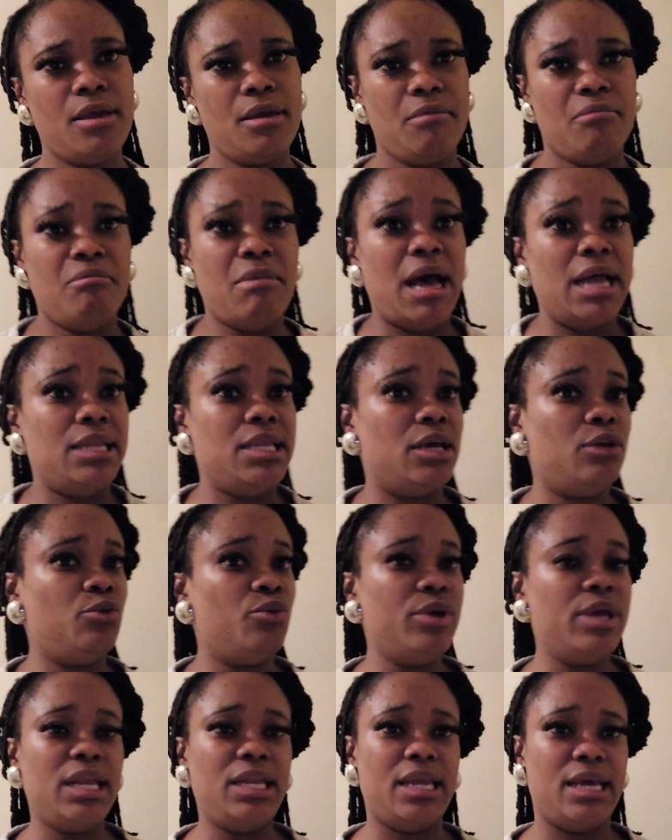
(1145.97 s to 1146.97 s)
My dear, no,
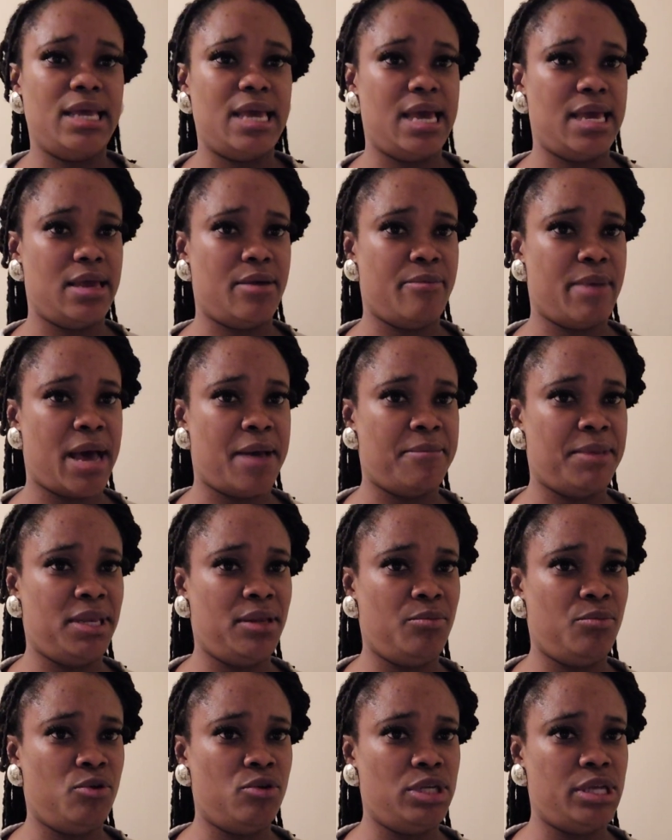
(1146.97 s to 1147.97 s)
ya then ya ma mini
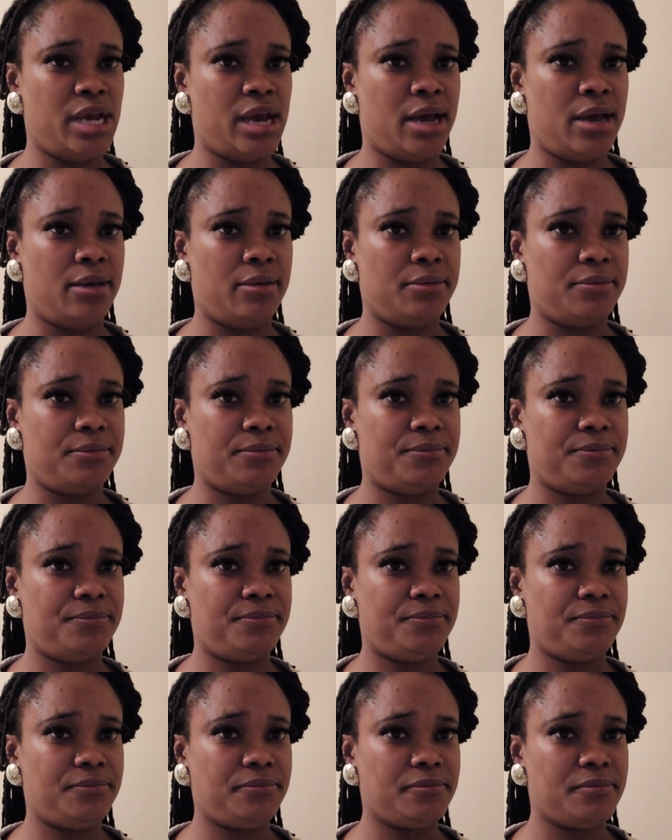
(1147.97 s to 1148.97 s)
moja.
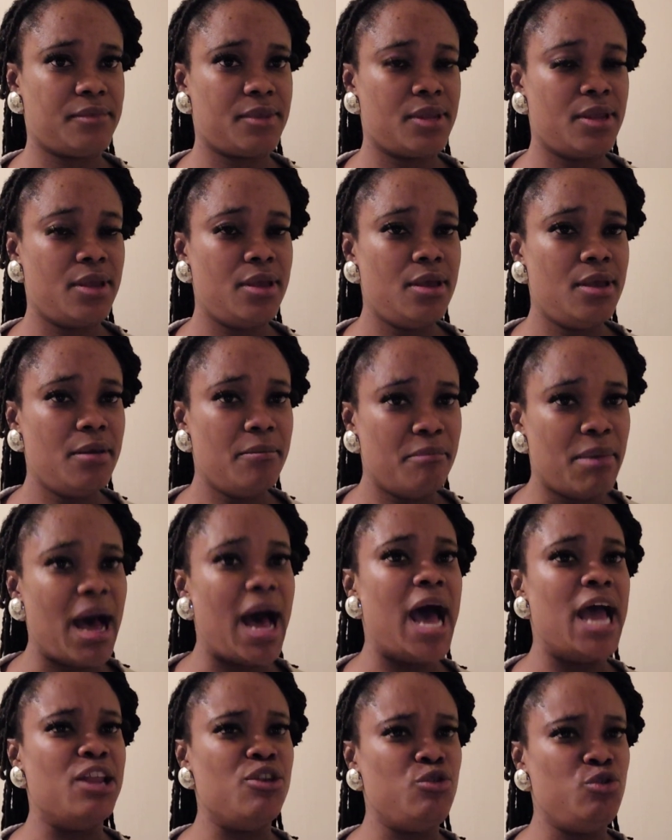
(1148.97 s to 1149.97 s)
But
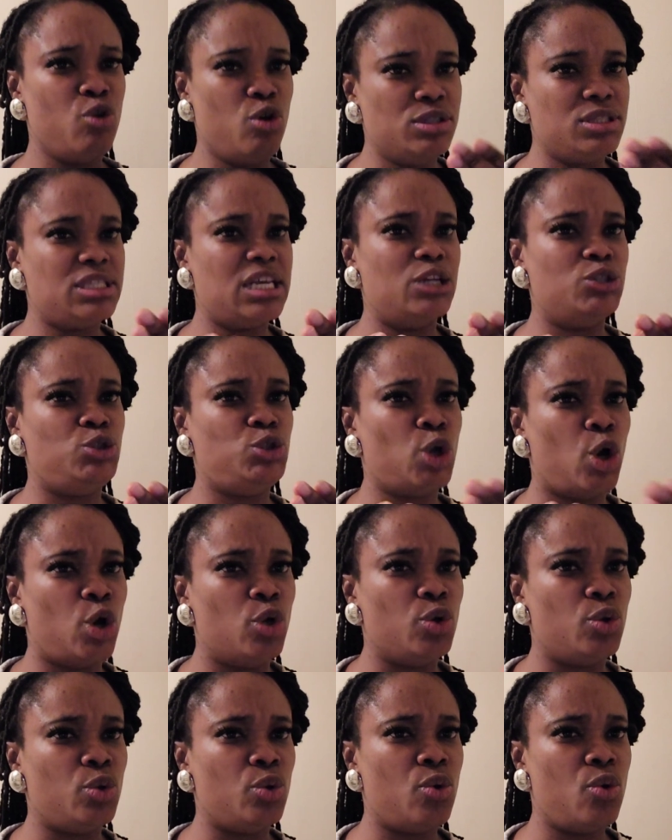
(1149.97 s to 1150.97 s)
I know said
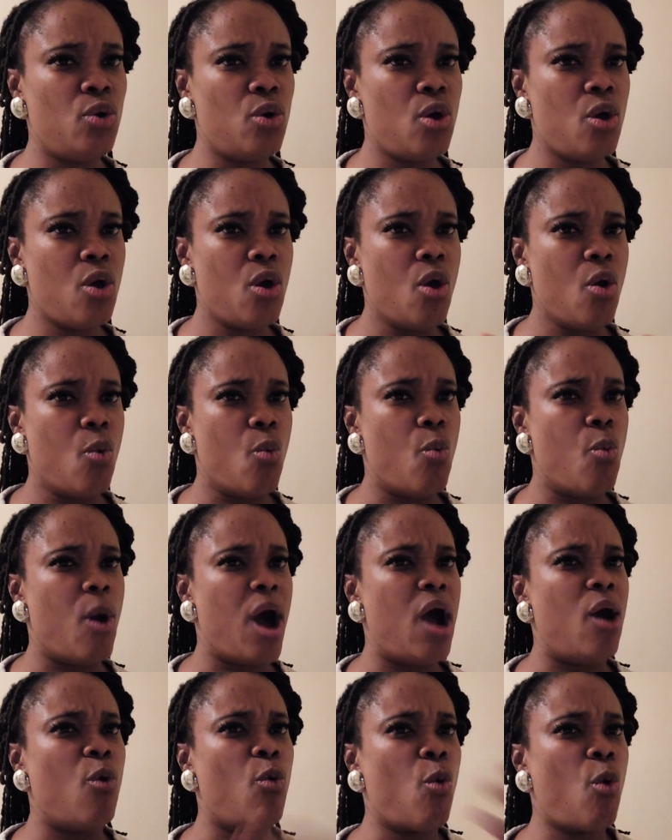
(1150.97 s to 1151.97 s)
John no.
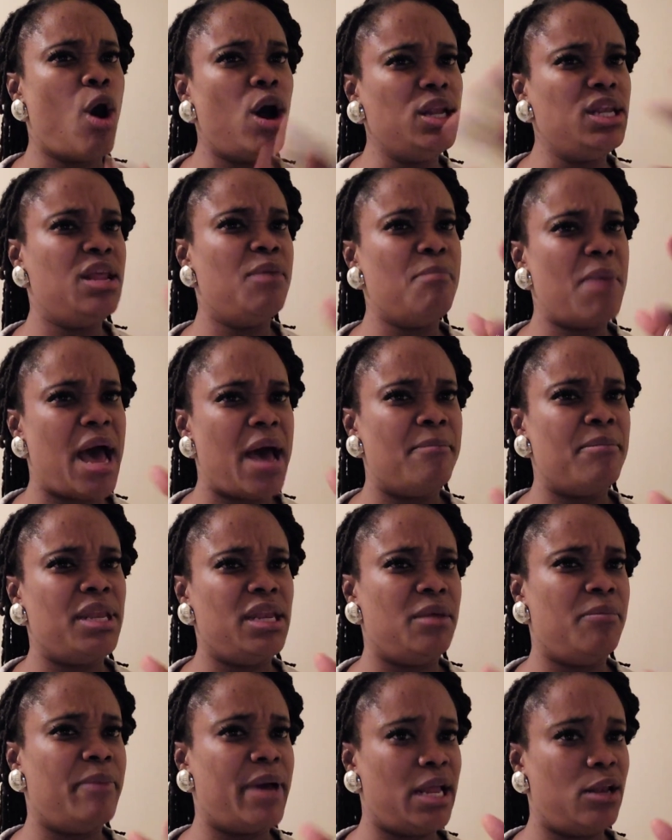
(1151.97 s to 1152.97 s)
One quad ne ma
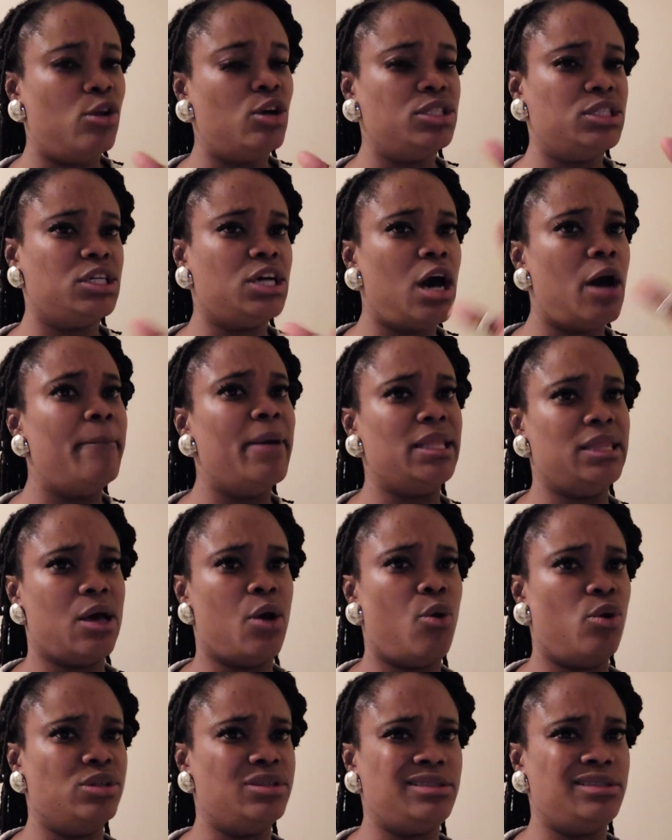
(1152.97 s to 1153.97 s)
mini biological mother
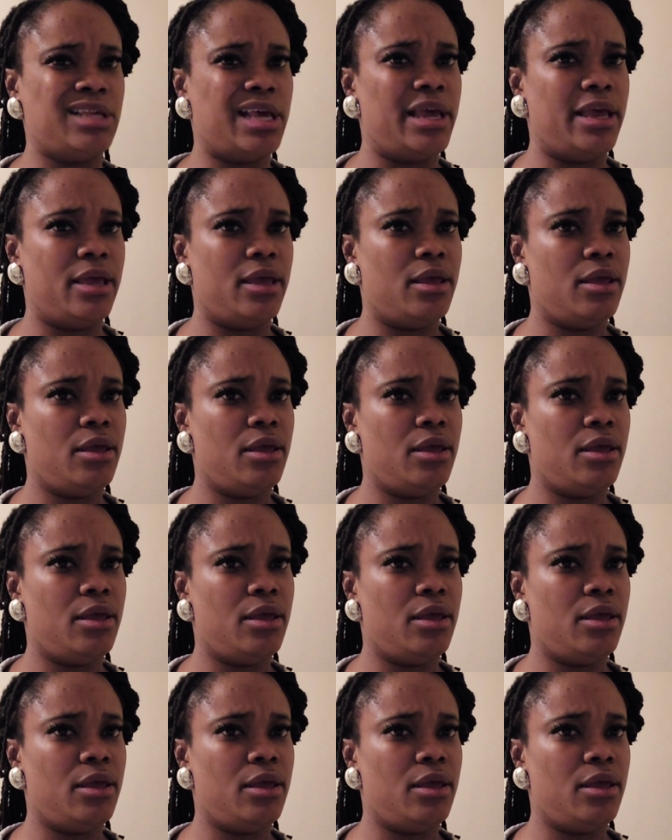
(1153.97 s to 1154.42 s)
who say